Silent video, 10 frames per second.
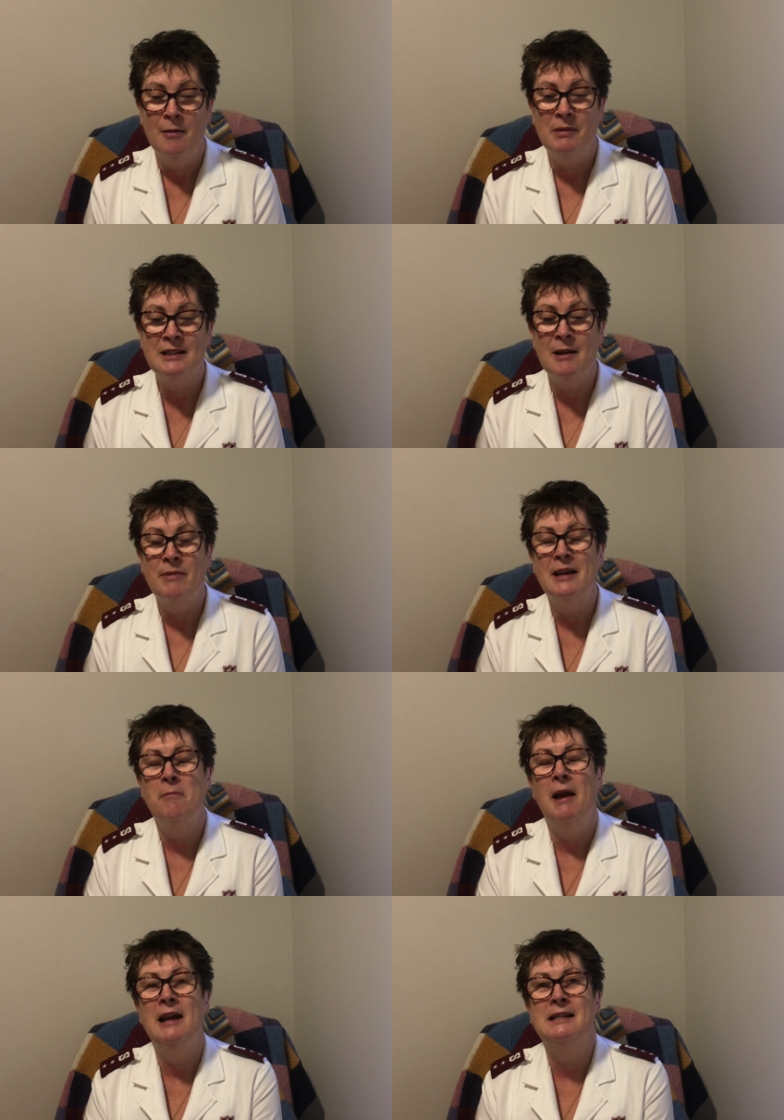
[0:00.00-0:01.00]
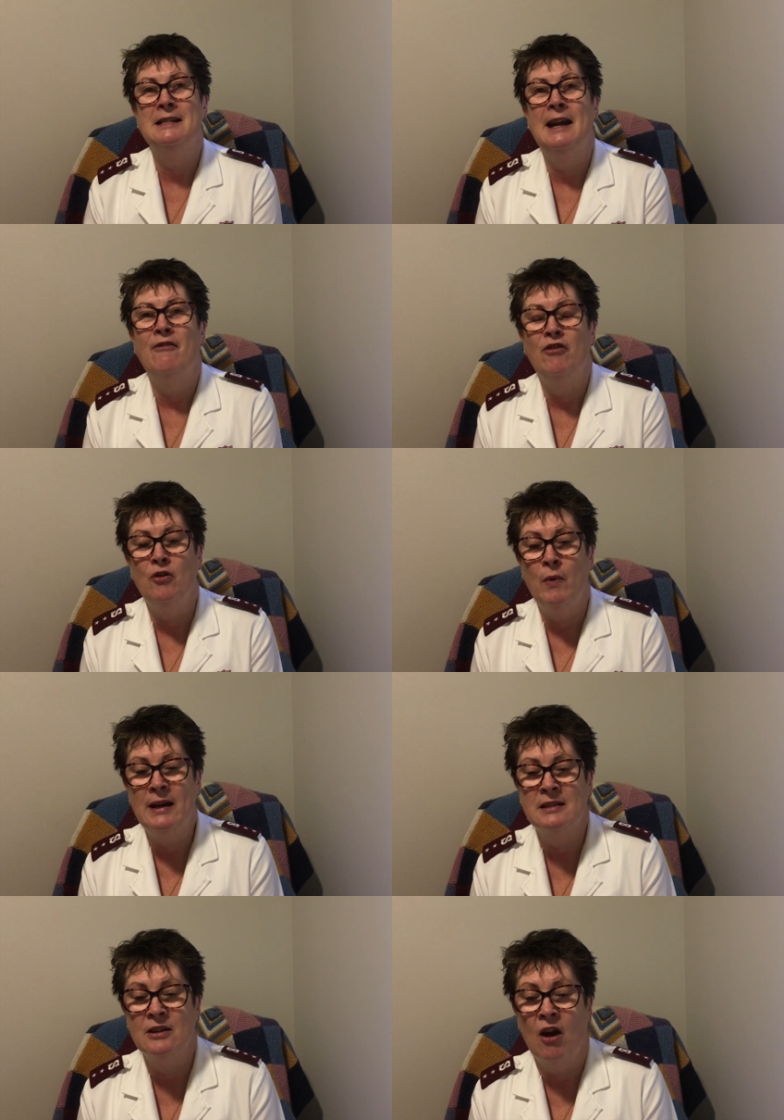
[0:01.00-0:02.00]
But something Amanda said a few
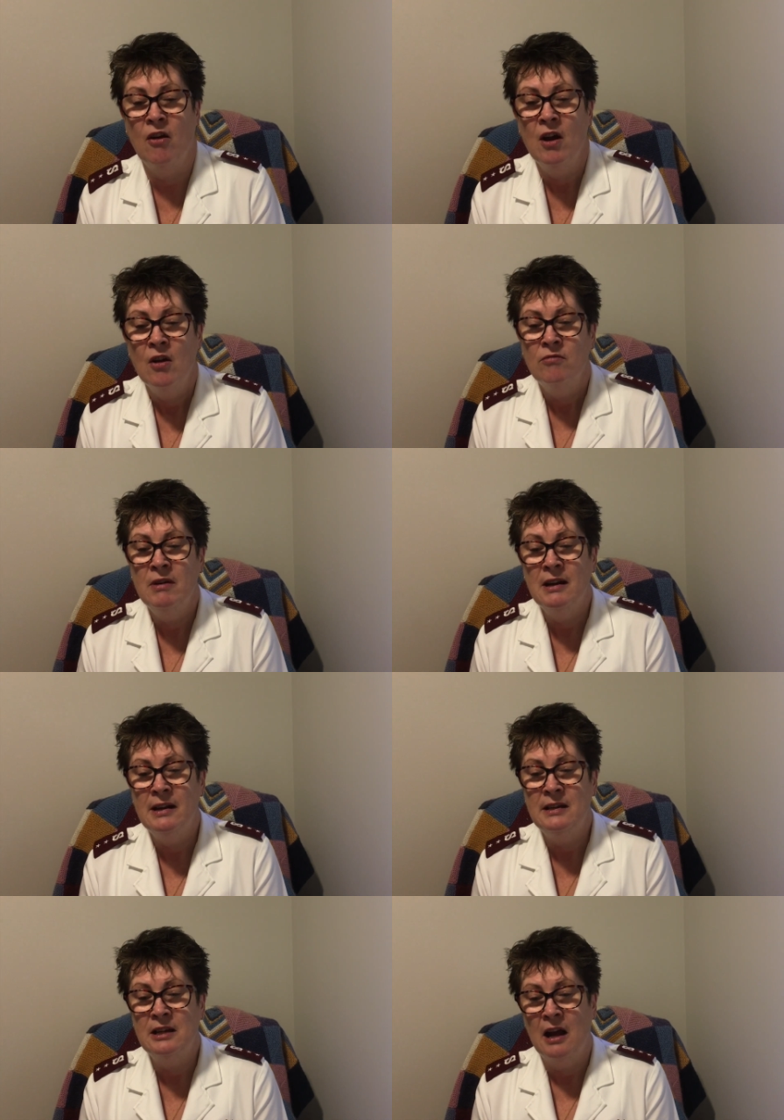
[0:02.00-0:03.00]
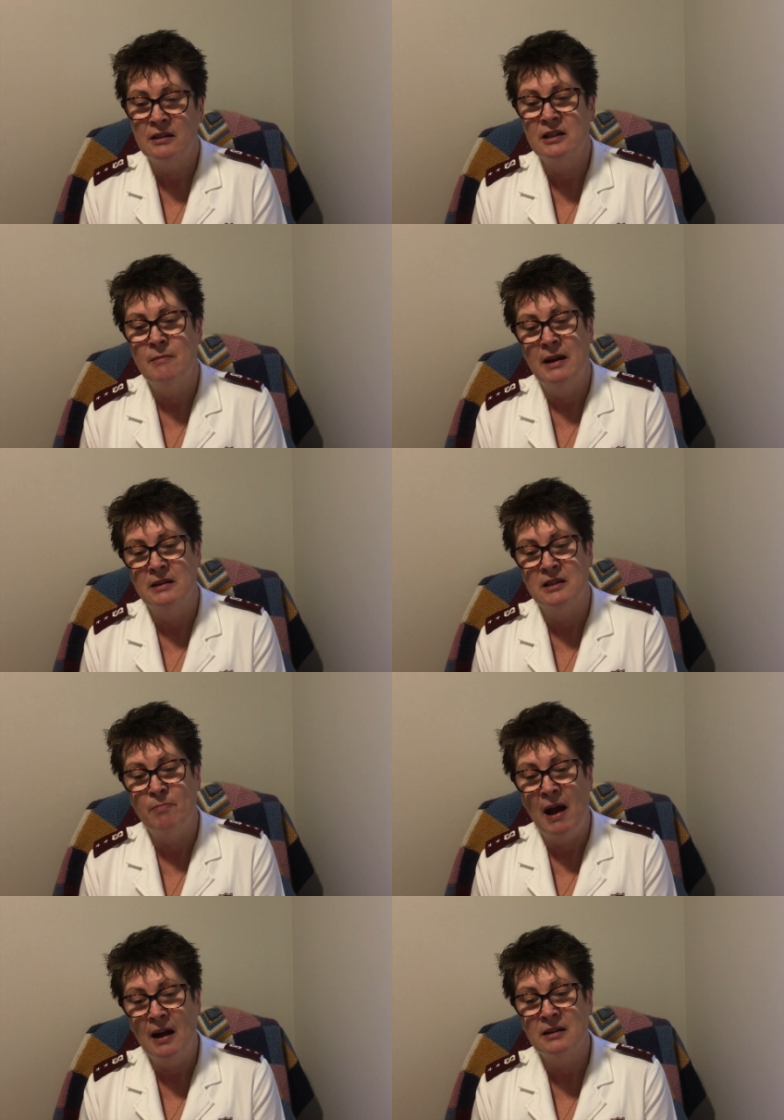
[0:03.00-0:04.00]
weeks ago really touched me and
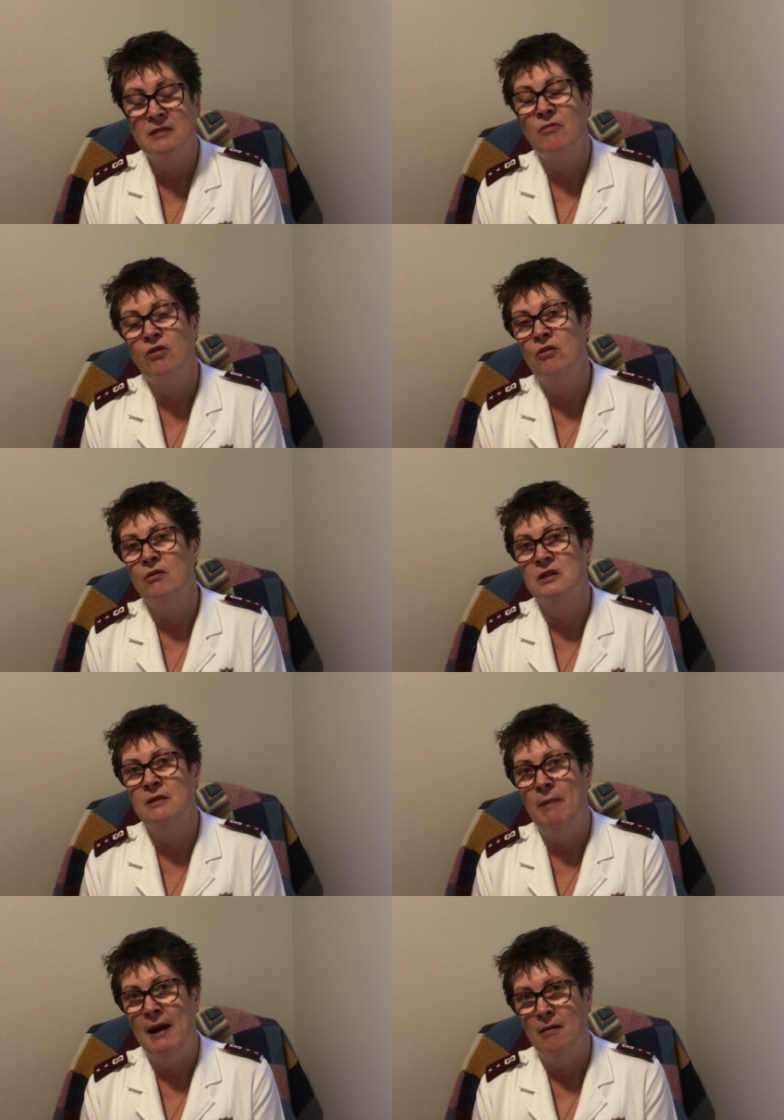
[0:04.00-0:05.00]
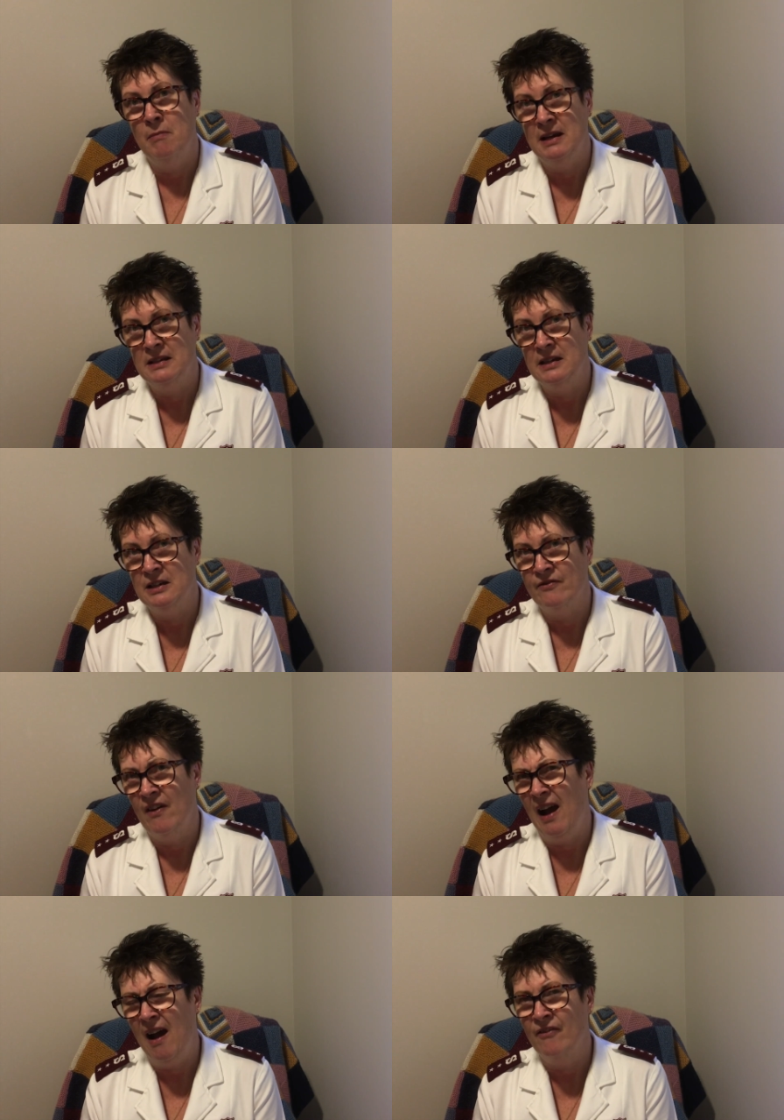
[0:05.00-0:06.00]
sparked some thoughts about a message
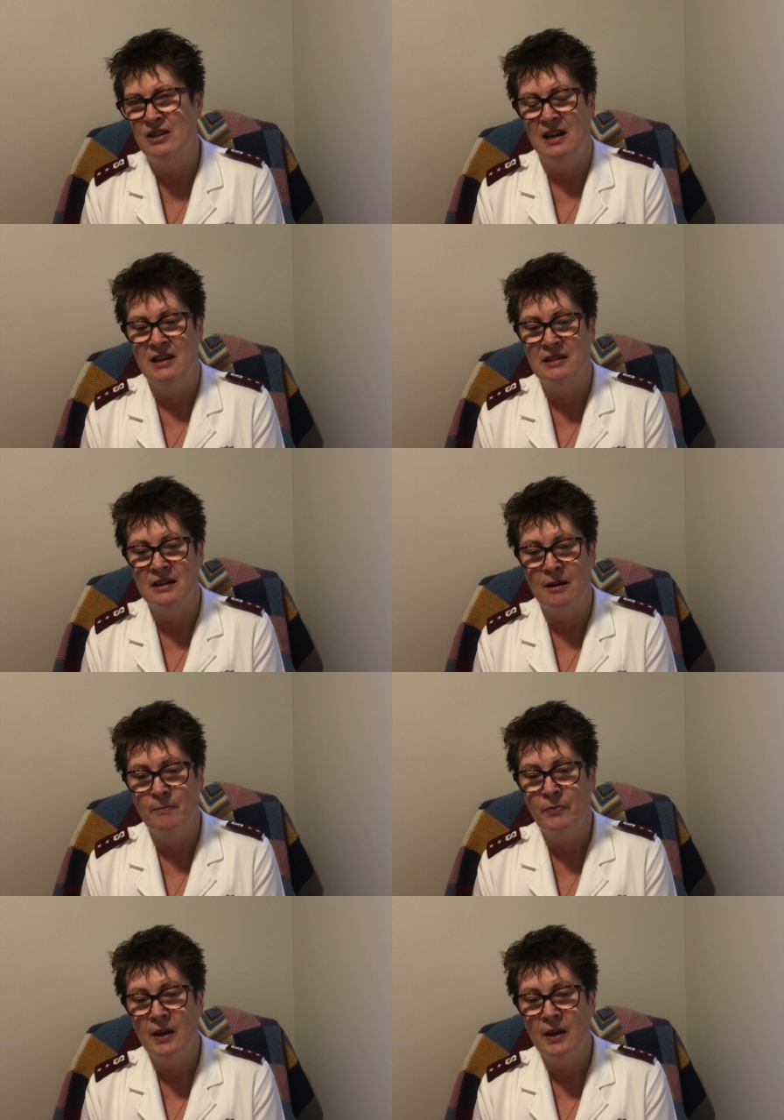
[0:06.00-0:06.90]
for after Easter.